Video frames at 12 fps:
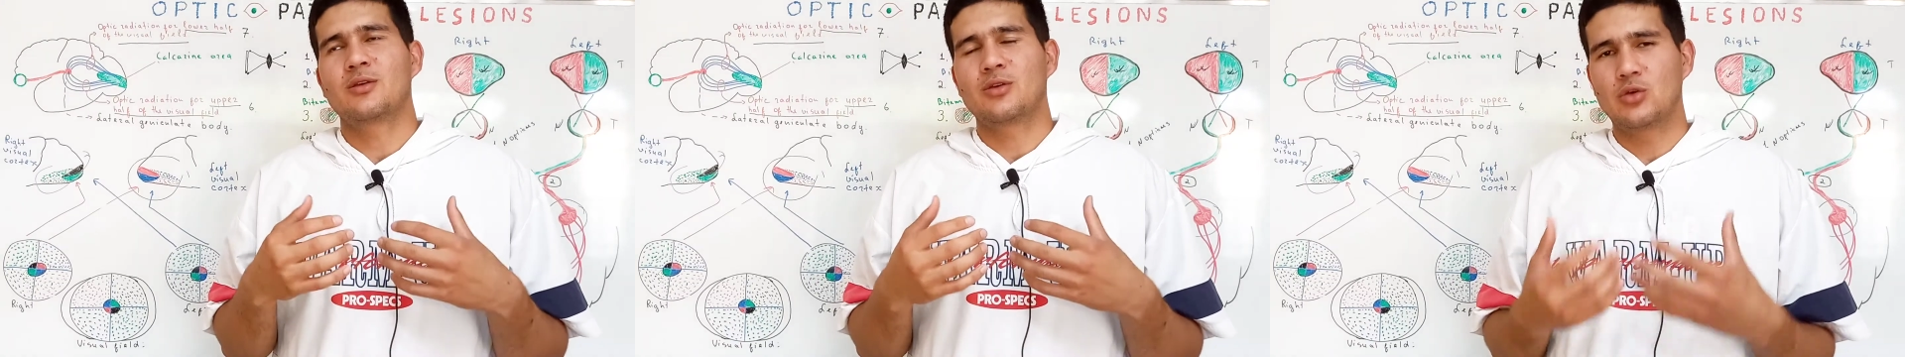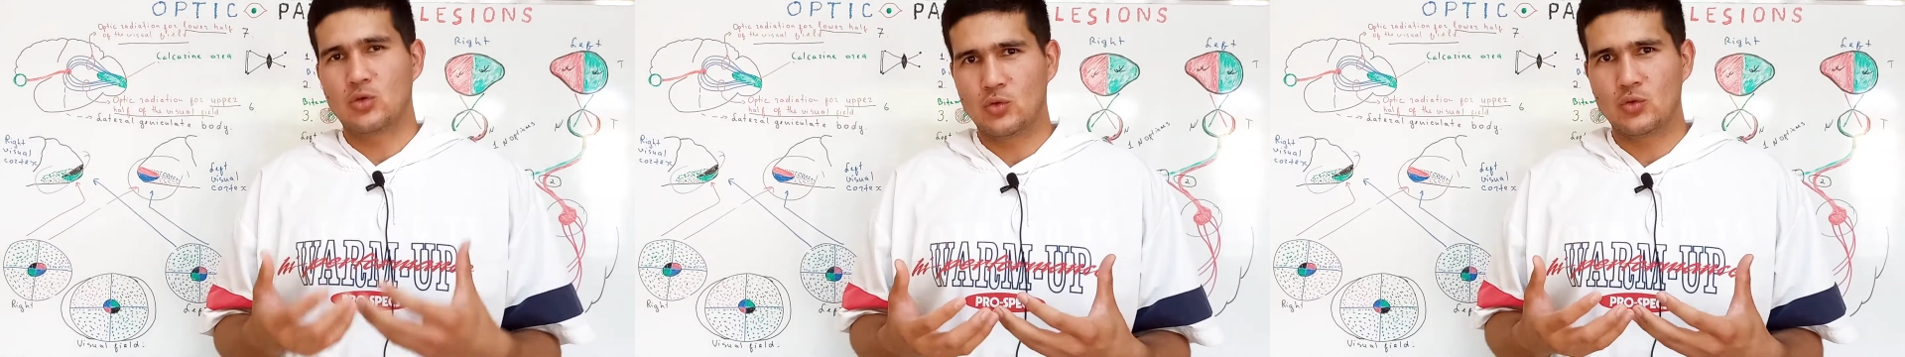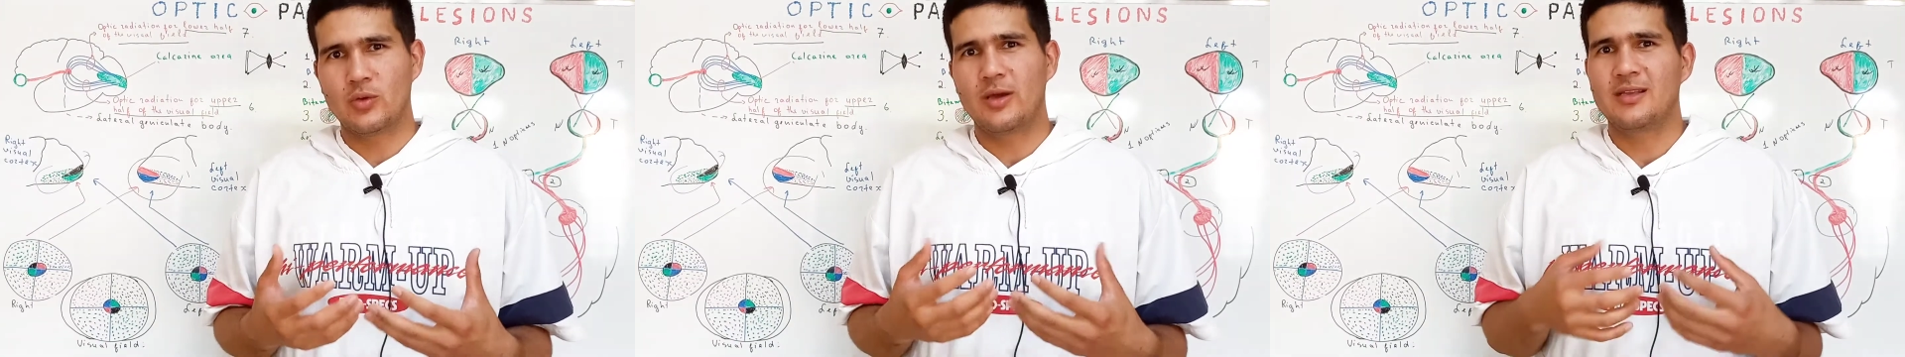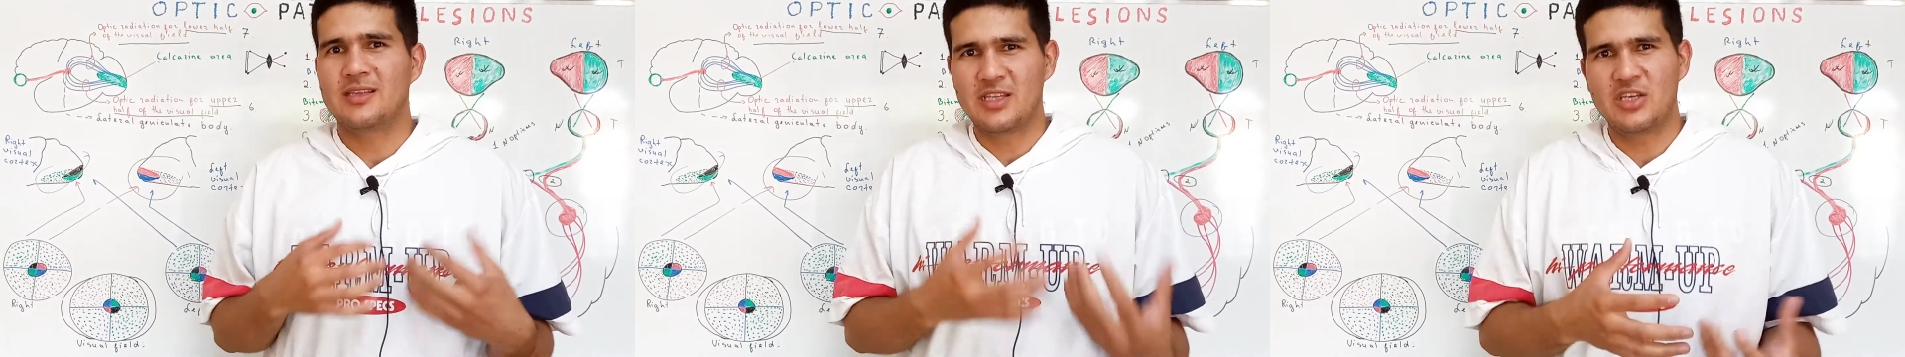you
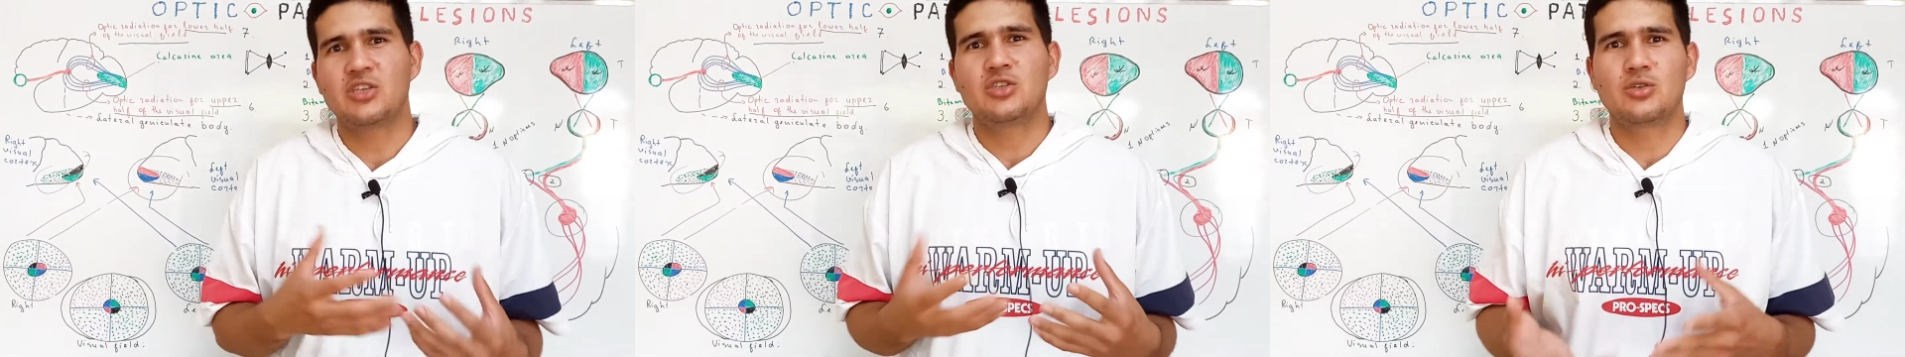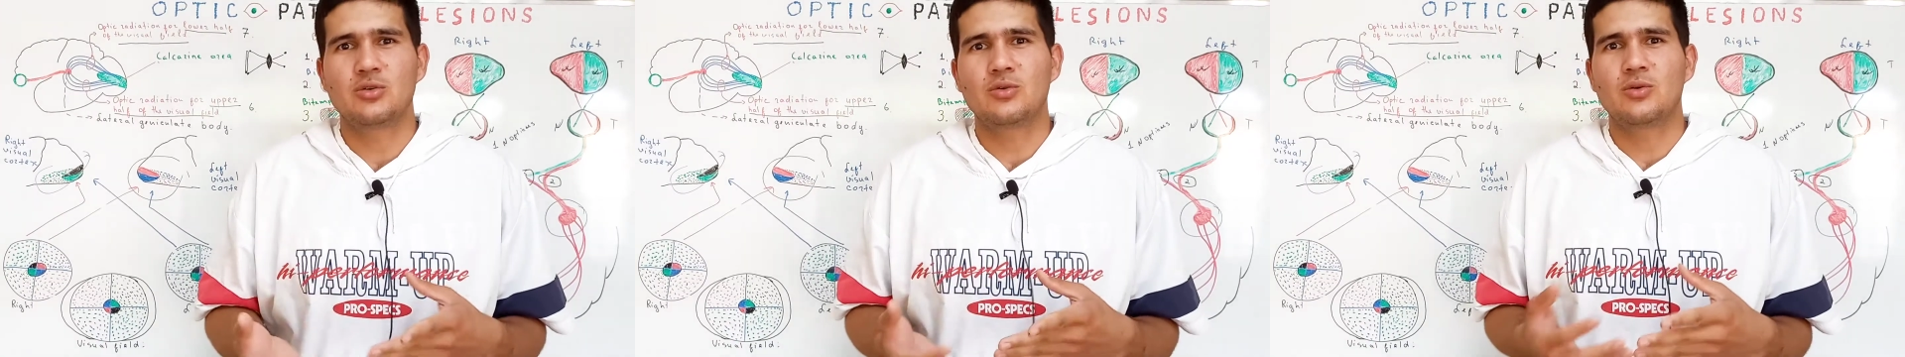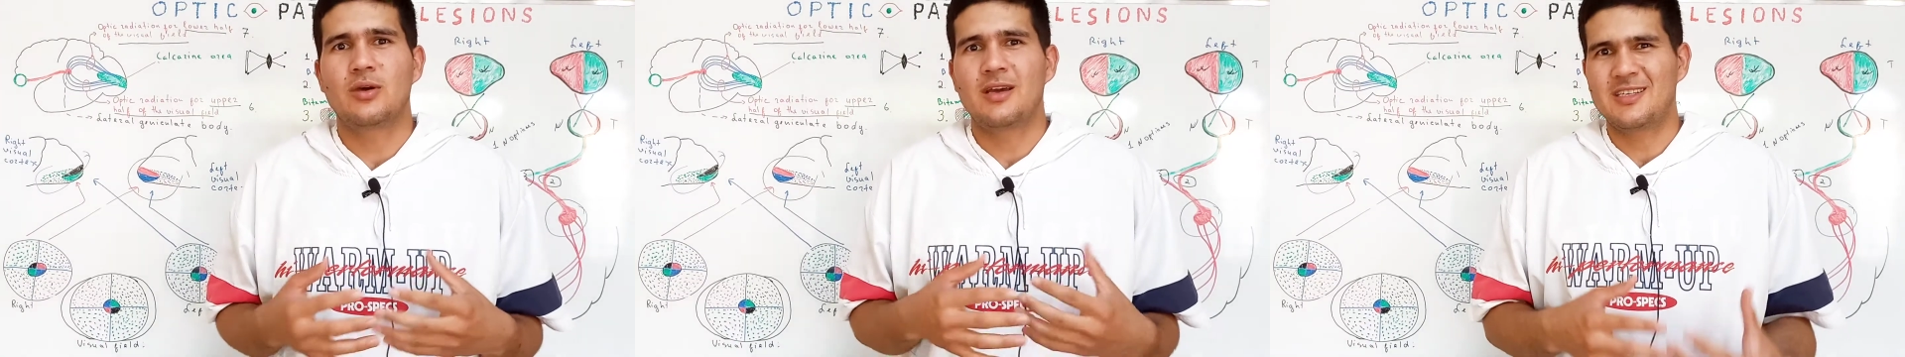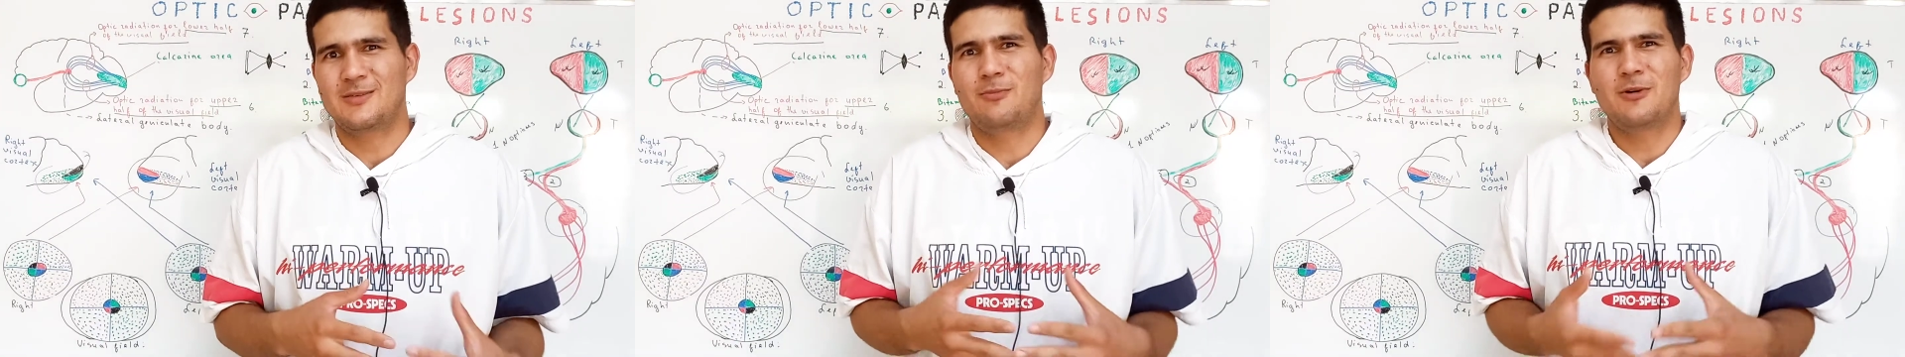and teach you
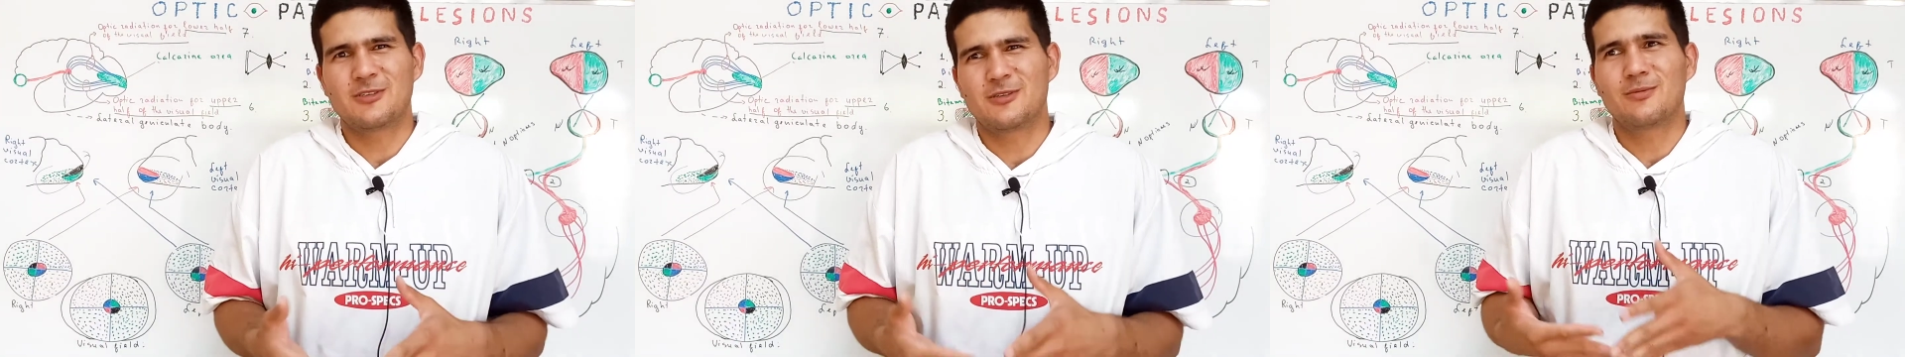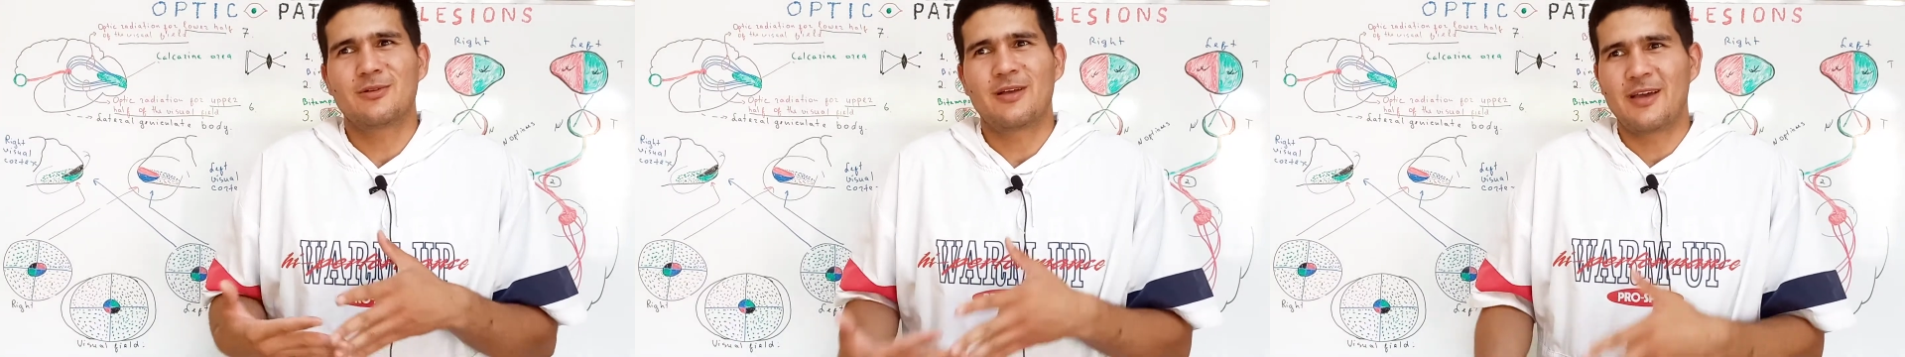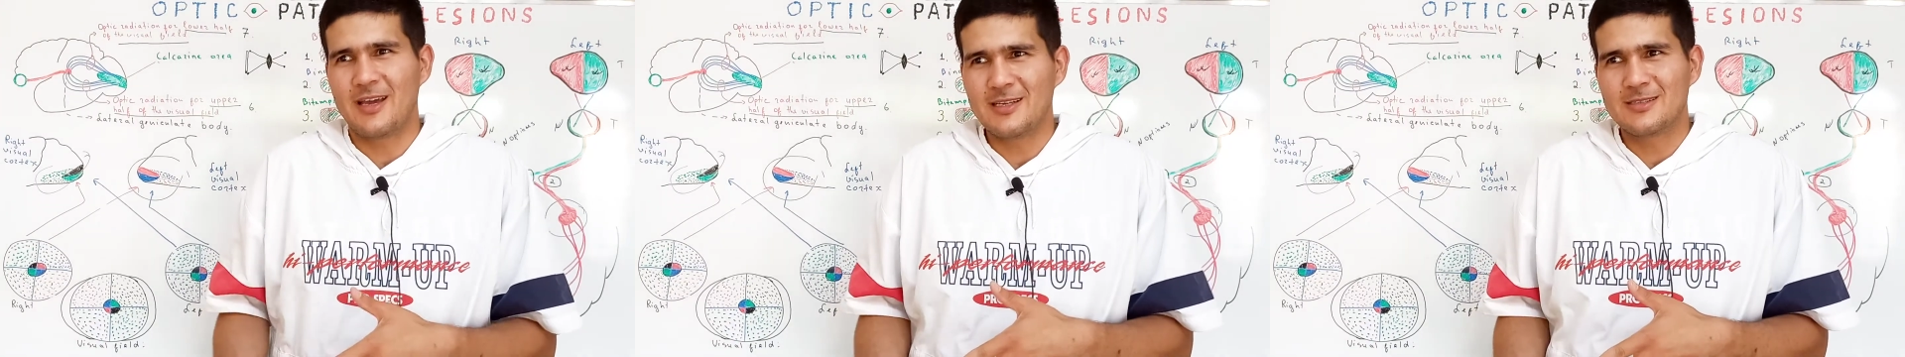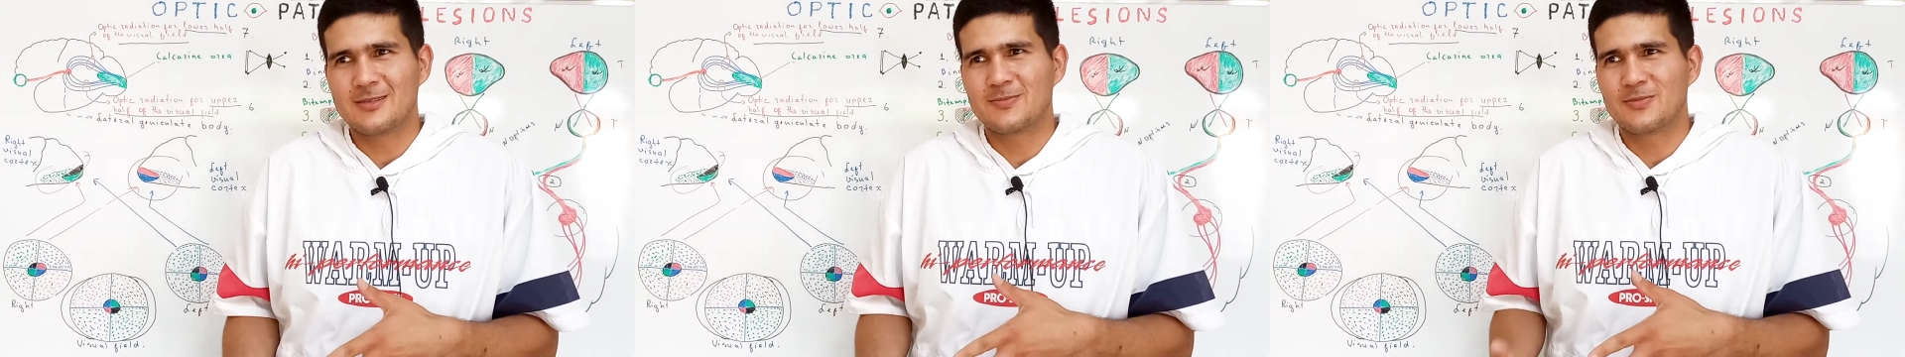as possible as